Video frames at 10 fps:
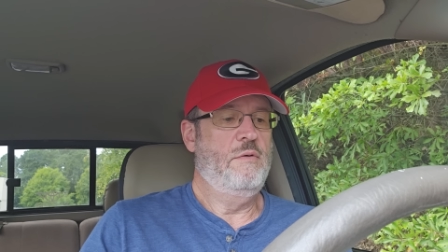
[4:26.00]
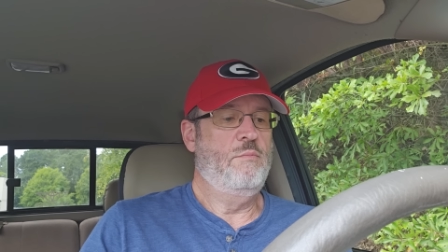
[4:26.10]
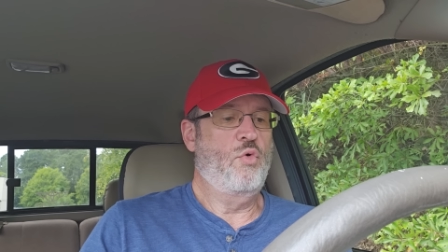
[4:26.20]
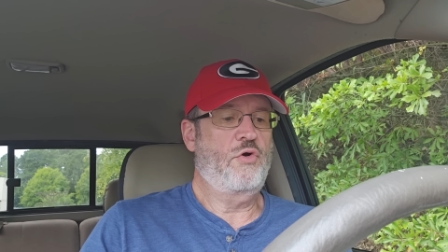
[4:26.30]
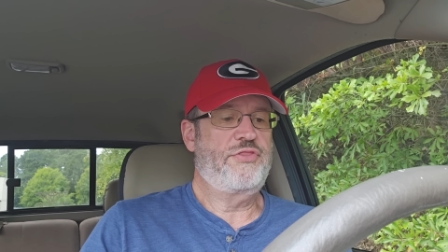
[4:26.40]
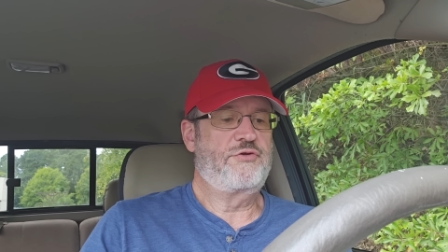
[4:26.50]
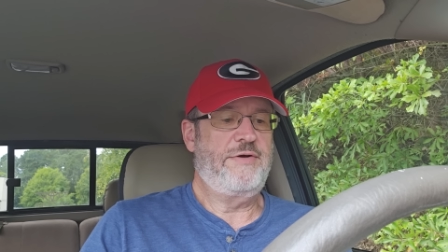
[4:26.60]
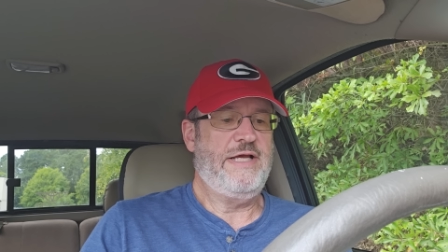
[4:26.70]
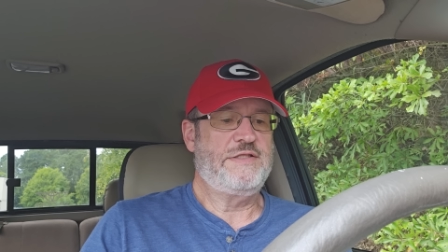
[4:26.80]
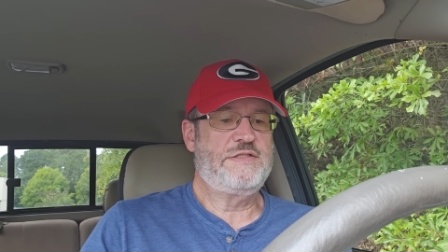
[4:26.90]
more
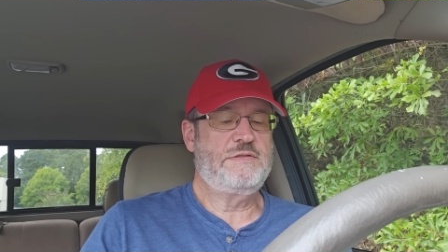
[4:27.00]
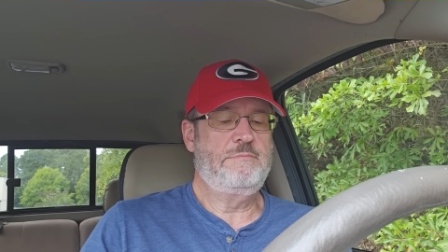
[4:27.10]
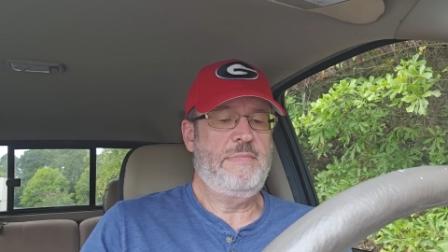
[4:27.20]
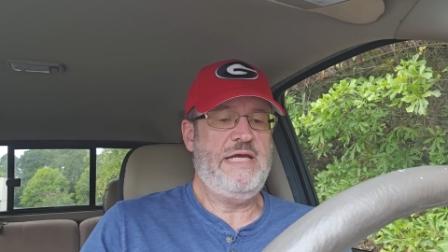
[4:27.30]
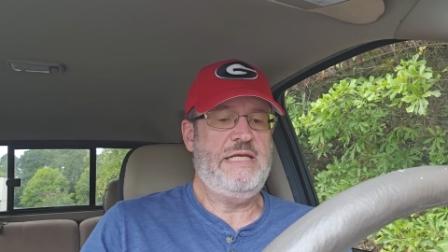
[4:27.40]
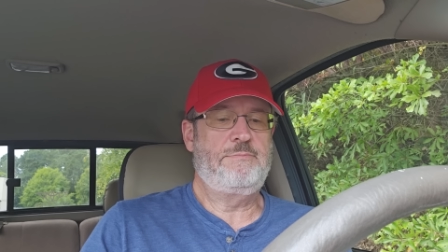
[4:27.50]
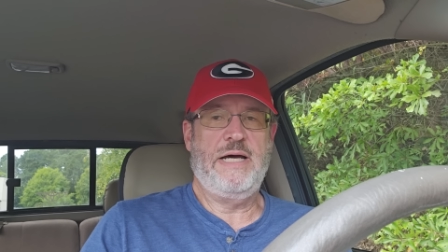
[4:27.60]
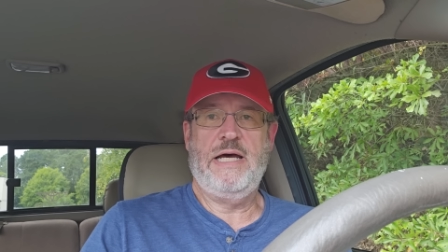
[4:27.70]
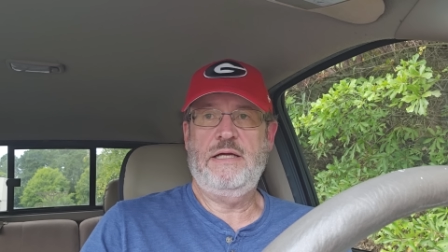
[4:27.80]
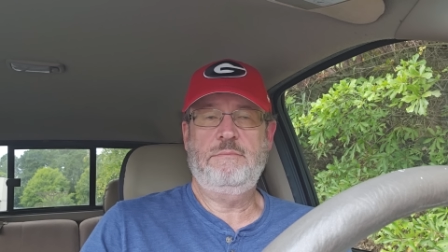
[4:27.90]
threats made
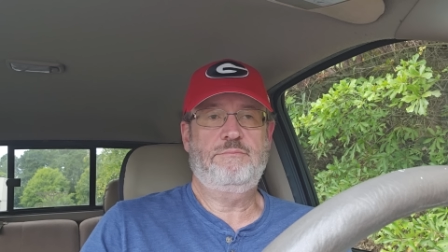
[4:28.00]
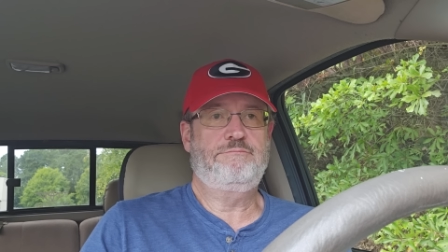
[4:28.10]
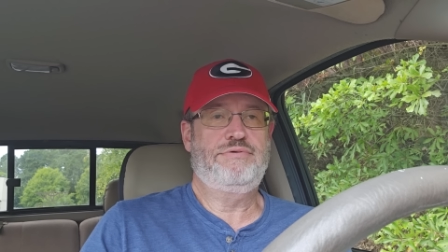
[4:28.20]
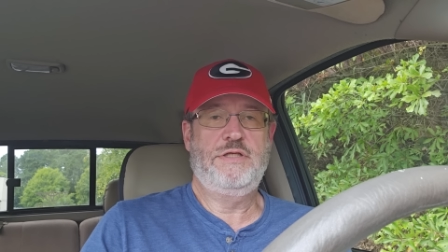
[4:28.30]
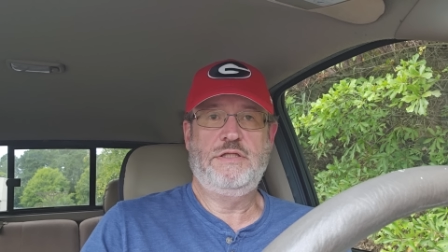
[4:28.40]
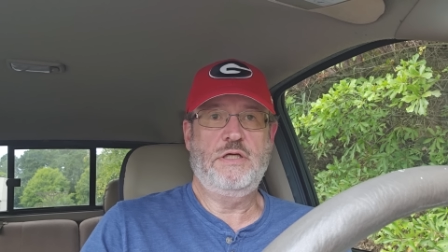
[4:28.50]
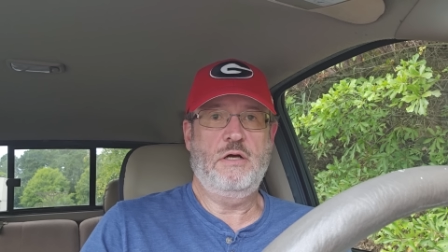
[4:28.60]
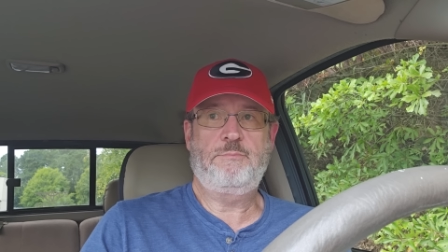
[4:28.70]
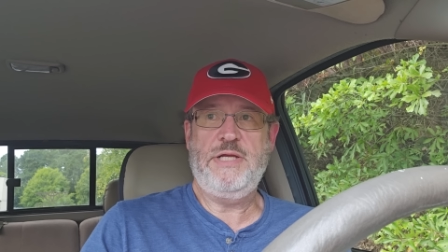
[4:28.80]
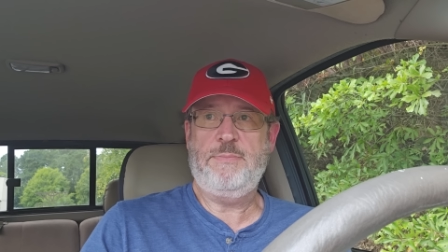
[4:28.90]
by
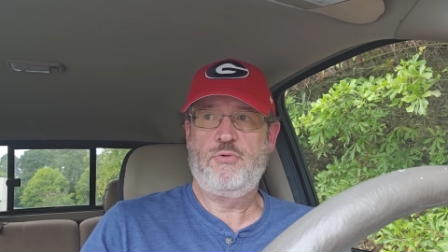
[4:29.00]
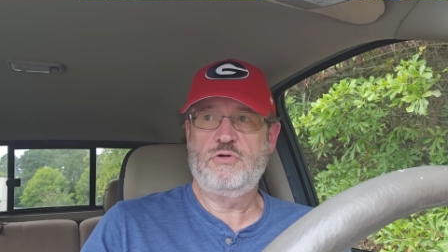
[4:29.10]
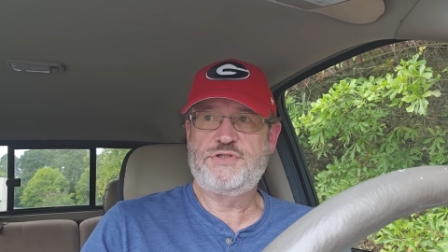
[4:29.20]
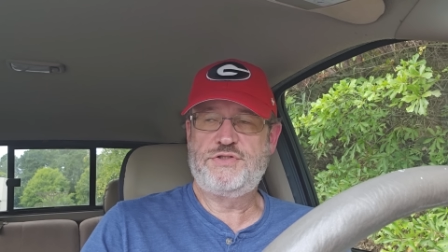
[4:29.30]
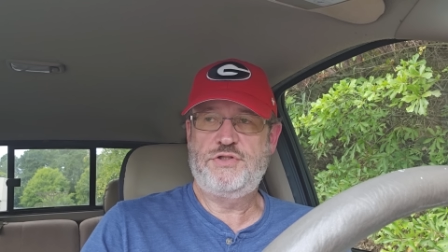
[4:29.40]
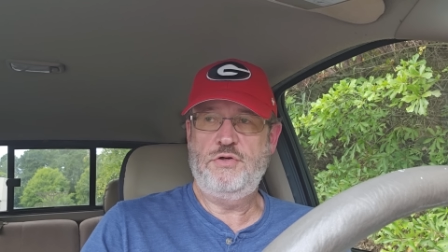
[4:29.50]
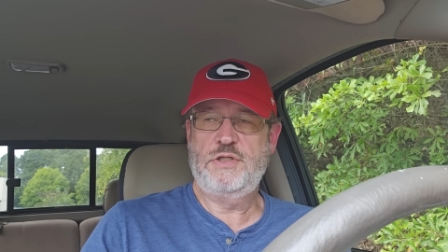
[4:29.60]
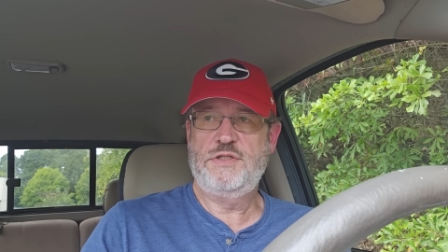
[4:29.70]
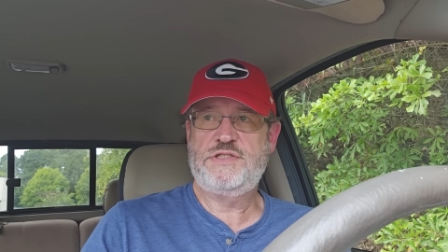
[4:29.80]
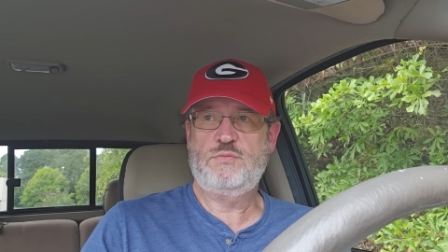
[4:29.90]
young people,
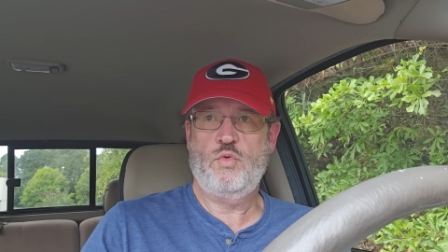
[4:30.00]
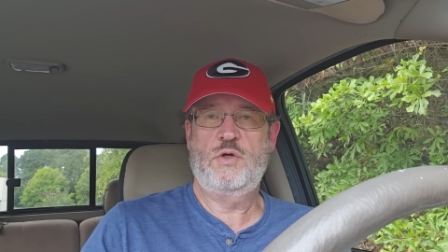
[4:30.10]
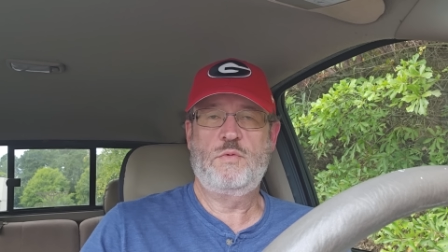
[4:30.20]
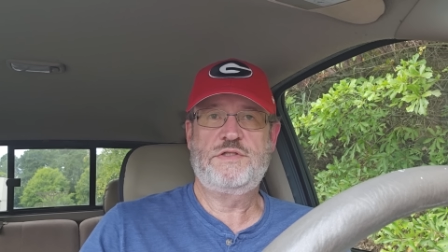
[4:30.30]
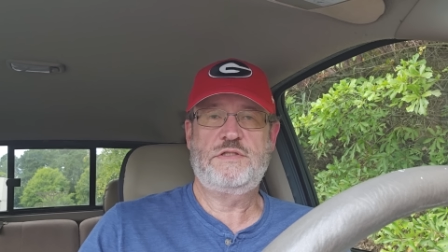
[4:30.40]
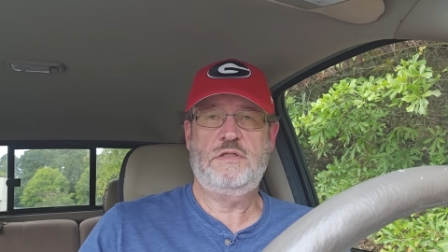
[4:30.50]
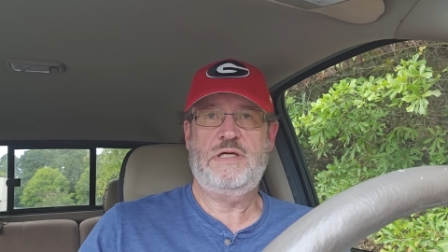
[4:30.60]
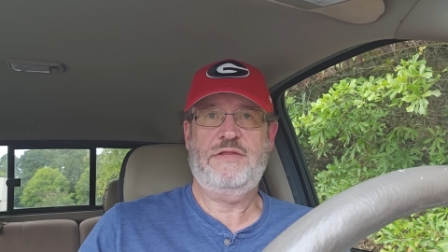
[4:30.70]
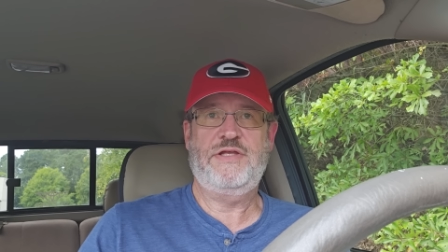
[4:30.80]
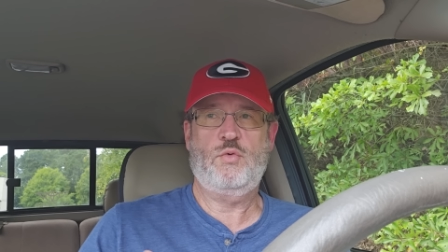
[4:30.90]
students. One was, a,
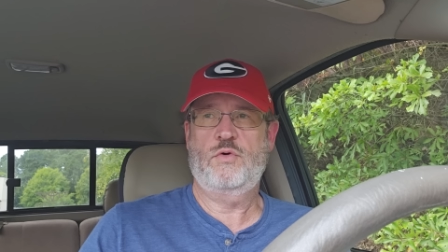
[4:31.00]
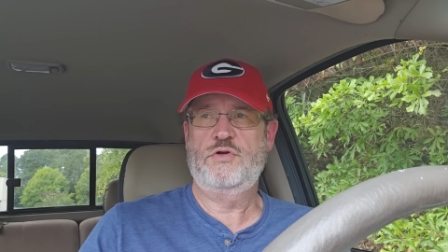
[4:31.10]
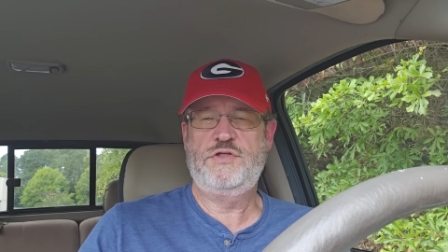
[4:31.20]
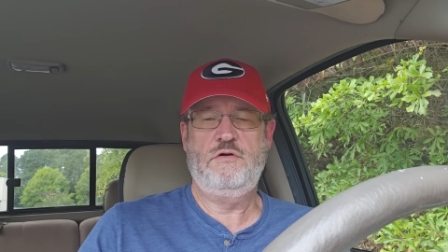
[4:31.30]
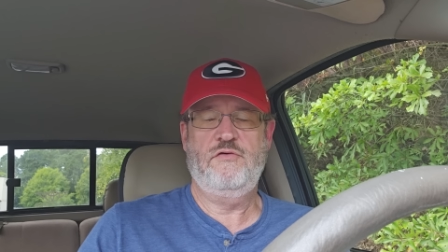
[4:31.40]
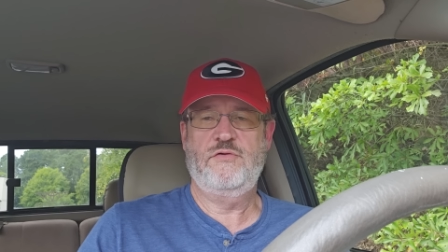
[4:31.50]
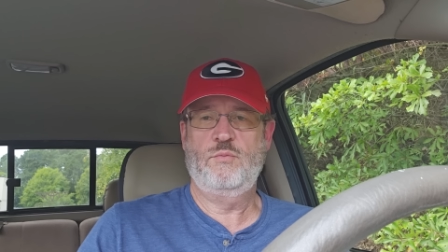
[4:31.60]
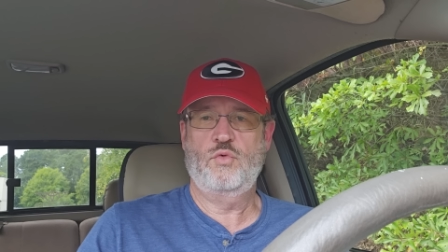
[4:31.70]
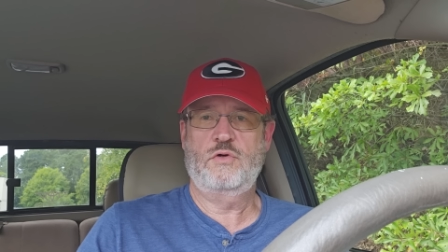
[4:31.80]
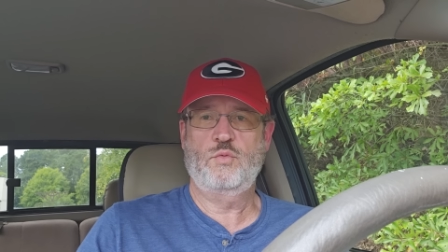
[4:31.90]
uh, I think one or two of
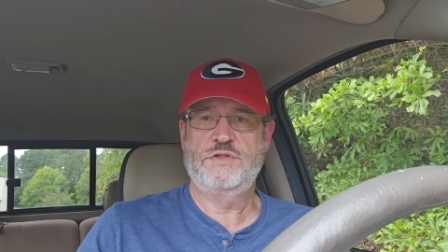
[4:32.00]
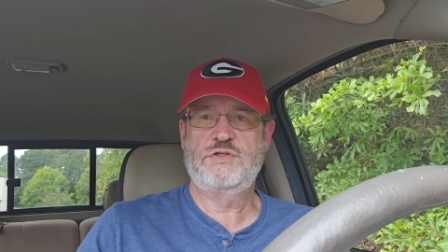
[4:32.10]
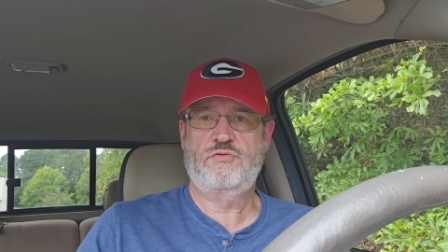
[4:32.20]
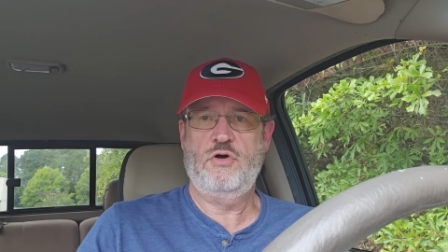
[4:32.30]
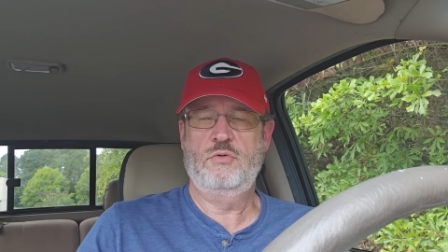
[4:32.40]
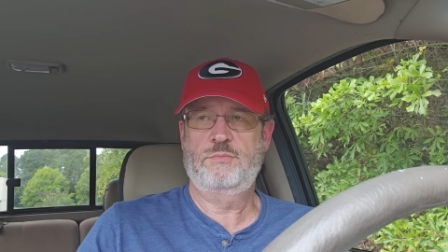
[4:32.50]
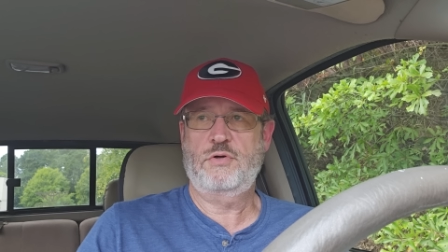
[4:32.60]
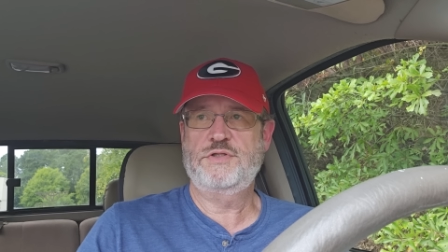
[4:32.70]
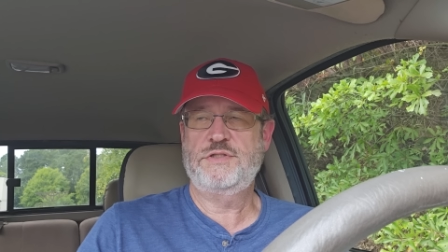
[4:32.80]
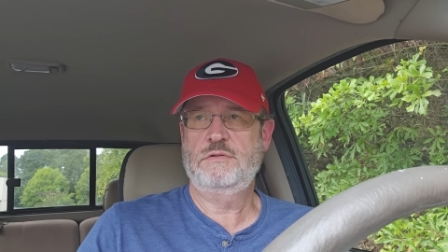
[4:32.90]
them were, was a grown
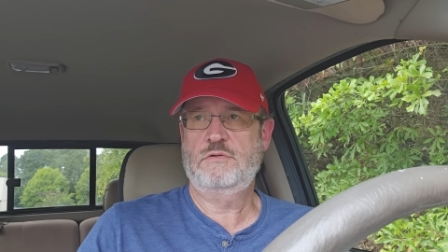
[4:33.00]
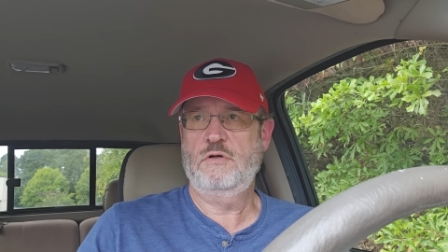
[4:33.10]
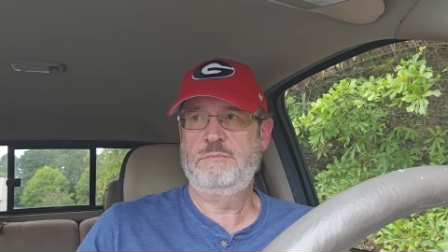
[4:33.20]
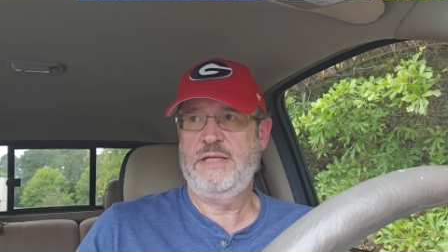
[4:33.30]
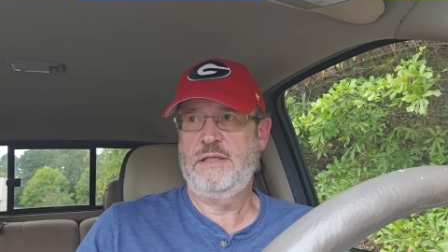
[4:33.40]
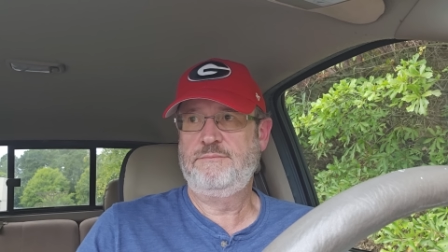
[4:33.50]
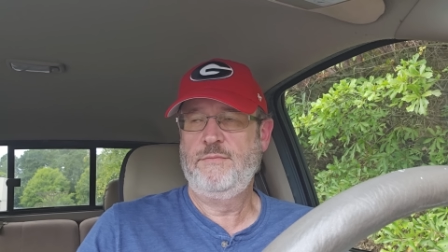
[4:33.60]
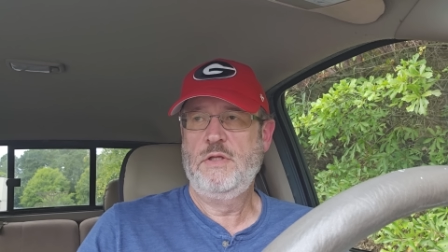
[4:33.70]
person, a grown man.